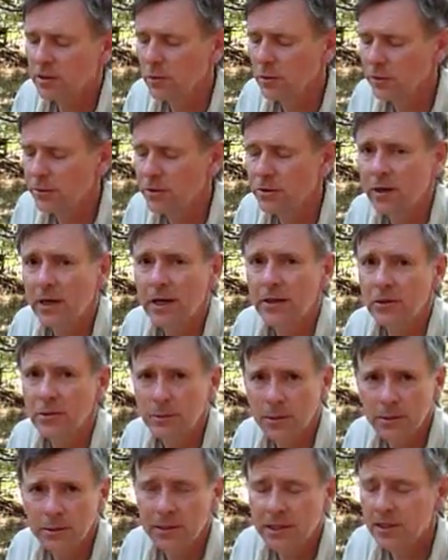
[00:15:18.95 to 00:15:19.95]
that will be dry, and you'll
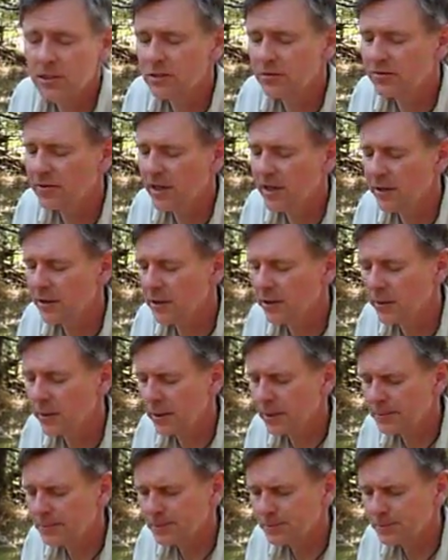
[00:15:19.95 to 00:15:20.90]
be able to get your fire going.